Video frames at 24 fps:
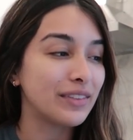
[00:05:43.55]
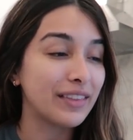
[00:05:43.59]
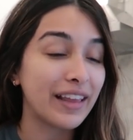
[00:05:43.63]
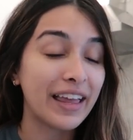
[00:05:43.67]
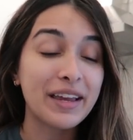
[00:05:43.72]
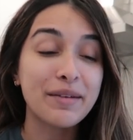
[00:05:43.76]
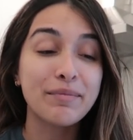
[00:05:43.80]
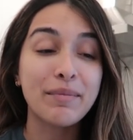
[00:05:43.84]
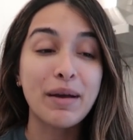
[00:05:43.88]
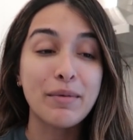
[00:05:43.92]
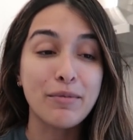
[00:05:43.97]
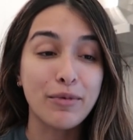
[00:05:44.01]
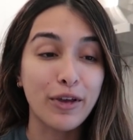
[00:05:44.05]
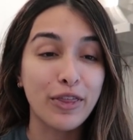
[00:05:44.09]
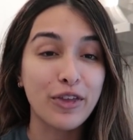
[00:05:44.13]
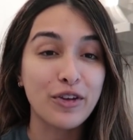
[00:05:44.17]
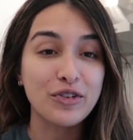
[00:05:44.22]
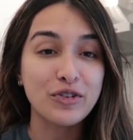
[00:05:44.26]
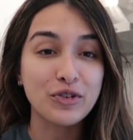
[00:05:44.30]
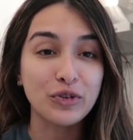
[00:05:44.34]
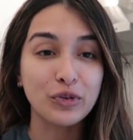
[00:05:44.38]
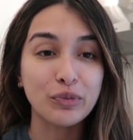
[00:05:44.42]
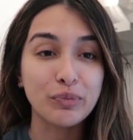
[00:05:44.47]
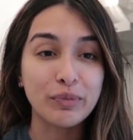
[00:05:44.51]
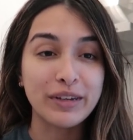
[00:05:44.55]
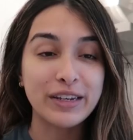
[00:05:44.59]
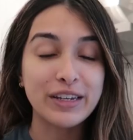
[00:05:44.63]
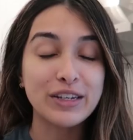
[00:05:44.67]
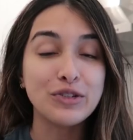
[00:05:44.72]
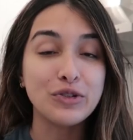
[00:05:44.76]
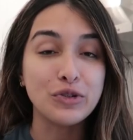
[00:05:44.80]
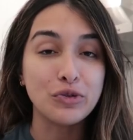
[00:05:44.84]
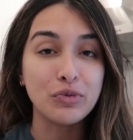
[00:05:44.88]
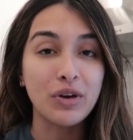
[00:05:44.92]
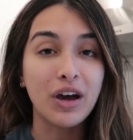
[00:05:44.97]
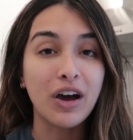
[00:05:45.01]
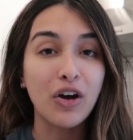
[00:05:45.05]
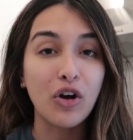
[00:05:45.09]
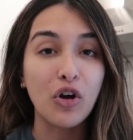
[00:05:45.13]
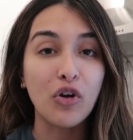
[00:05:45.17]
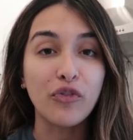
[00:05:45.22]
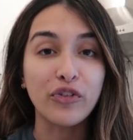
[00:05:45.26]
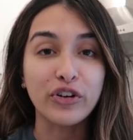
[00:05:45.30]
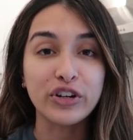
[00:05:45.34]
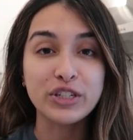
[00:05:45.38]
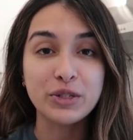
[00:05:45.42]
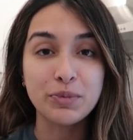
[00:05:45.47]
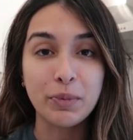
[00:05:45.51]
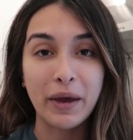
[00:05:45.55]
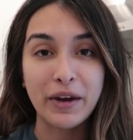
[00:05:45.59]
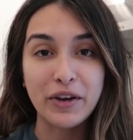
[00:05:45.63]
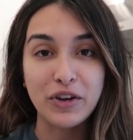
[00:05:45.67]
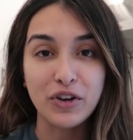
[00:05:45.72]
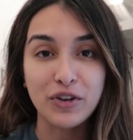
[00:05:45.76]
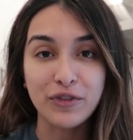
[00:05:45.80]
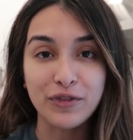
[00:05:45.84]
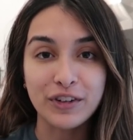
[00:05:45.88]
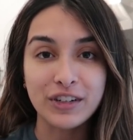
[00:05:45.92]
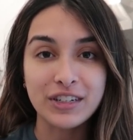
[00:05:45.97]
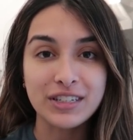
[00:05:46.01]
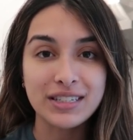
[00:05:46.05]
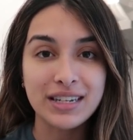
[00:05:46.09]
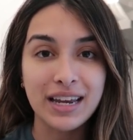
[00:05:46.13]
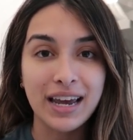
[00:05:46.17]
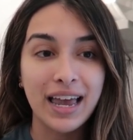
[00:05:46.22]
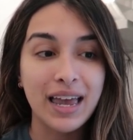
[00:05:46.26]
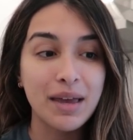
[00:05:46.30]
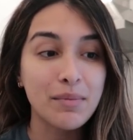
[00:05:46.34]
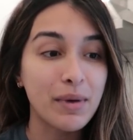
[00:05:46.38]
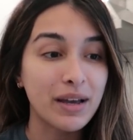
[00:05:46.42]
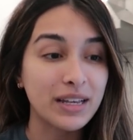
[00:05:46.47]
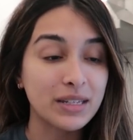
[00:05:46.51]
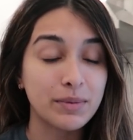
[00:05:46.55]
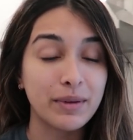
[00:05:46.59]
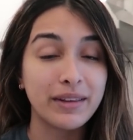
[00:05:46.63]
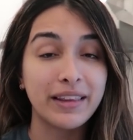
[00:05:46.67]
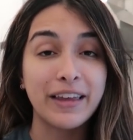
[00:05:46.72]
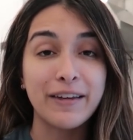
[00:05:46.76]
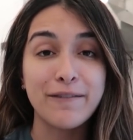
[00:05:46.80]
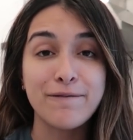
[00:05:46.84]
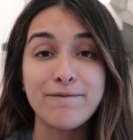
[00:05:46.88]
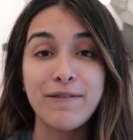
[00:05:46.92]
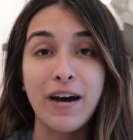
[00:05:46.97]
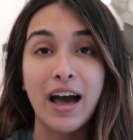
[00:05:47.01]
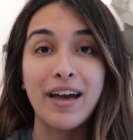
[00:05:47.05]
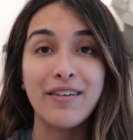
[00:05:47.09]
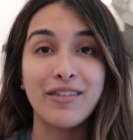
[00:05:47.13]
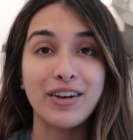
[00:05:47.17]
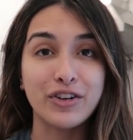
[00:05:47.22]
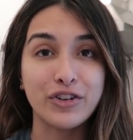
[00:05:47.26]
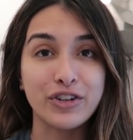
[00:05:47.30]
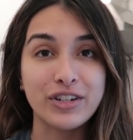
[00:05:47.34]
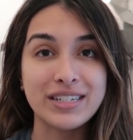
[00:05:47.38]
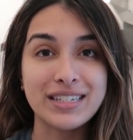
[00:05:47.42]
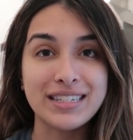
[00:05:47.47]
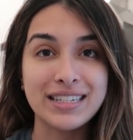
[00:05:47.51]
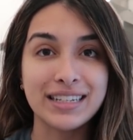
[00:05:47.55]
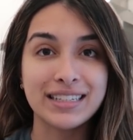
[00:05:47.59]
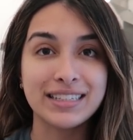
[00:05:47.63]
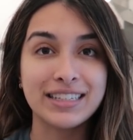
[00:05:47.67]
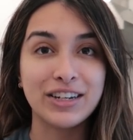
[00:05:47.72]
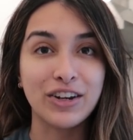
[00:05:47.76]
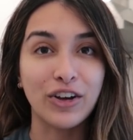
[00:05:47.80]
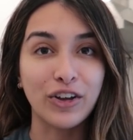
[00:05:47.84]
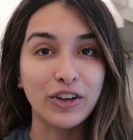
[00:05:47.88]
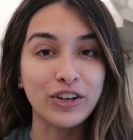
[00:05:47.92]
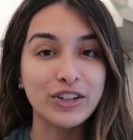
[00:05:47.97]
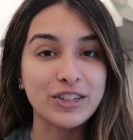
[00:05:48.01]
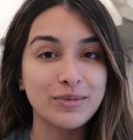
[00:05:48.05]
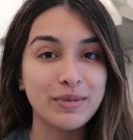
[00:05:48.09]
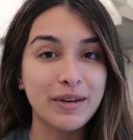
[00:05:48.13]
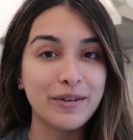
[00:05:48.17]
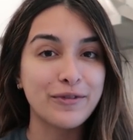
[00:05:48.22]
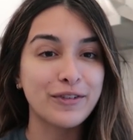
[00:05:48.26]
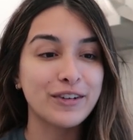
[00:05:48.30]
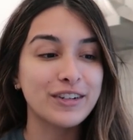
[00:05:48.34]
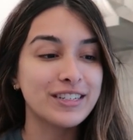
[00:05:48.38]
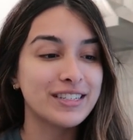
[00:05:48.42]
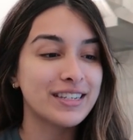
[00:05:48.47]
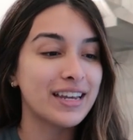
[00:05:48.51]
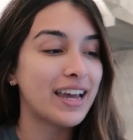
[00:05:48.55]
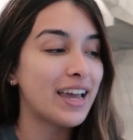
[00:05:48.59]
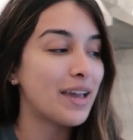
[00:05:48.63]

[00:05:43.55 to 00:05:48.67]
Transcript: Like my brother told me, do not overspend your first time. I spent like $560 my first